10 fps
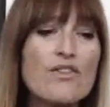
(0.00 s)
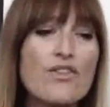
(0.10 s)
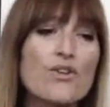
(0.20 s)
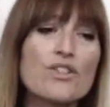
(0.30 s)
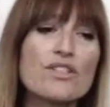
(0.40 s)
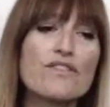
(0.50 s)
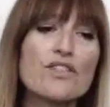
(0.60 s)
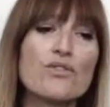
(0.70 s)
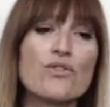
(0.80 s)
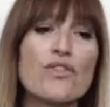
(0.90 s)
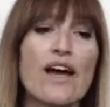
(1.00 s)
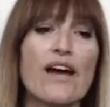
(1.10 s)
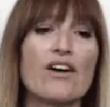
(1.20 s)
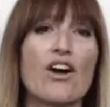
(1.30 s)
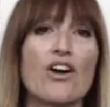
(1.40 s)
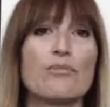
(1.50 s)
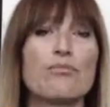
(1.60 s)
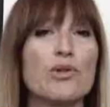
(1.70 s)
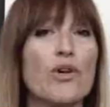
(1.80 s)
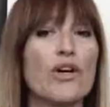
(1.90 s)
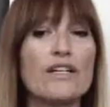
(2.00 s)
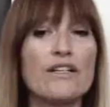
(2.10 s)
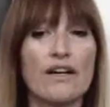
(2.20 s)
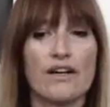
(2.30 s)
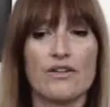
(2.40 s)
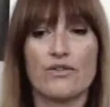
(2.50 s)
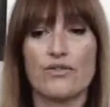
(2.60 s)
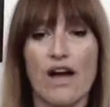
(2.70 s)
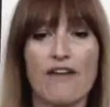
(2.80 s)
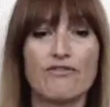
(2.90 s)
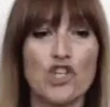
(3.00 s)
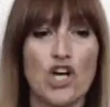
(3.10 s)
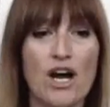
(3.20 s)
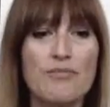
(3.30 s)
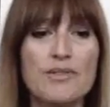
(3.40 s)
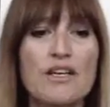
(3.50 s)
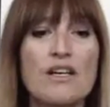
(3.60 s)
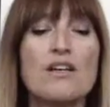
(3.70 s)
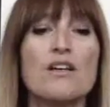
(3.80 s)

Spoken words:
Those of you that are employed, who have jobs,